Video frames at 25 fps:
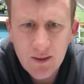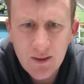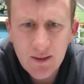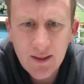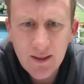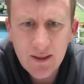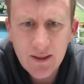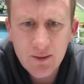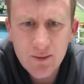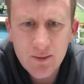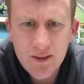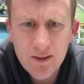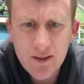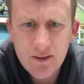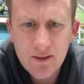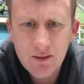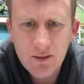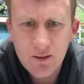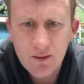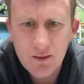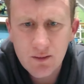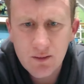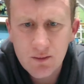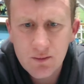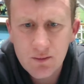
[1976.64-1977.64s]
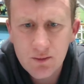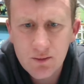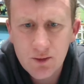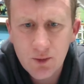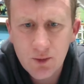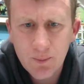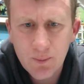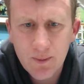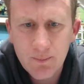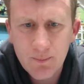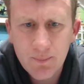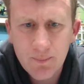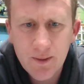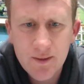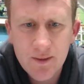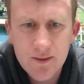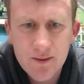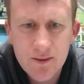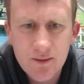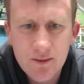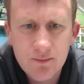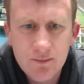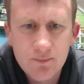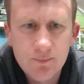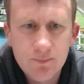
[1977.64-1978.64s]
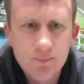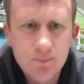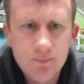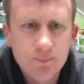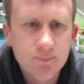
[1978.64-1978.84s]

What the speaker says: Lego D. Oh, copy and paste it.